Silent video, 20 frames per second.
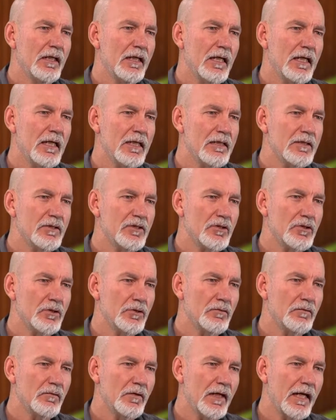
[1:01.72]
is
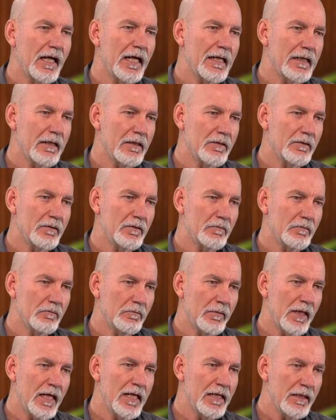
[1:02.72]
to relate
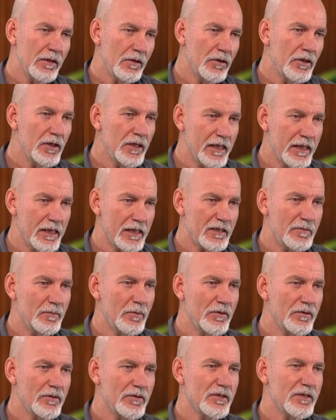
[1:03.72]
any learning
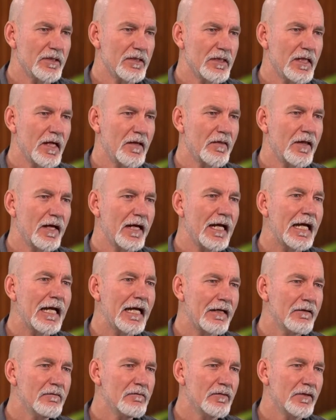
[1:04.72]
experiences that they
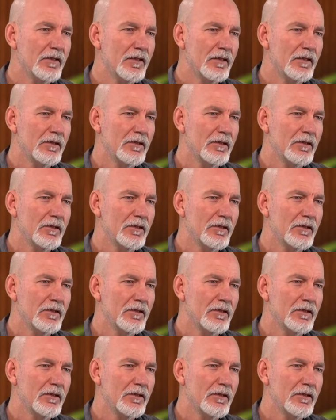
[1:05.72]
have